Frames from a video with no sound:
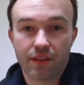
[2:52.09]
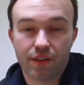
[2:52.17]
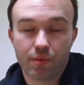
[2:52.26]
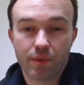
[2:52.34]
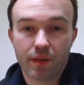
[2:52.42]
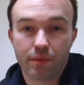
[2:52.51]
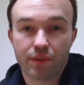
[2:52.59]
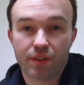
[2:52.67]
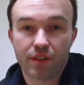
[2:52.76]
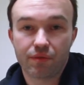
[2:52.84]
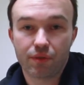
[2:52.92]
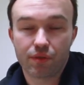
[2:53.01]
and they'll be able to
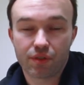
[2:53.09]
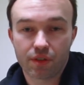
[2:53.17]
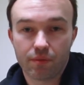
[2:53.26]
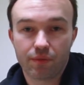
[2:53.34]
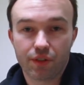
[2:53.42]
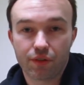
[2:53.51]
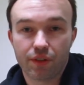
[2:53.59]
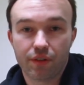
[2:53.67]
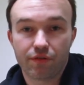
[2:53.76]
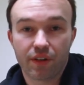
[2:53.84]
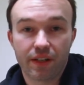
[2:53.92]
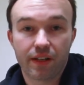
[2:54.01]
give you some degree
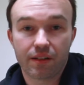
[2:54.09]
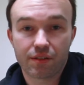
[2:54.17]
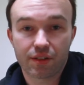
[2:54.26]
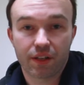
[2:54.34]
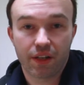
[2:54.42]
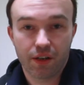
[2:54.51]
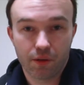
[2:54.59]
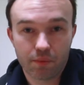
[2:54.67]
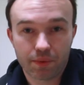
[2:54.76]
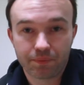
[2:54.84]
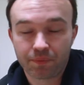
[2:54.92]
of financing help.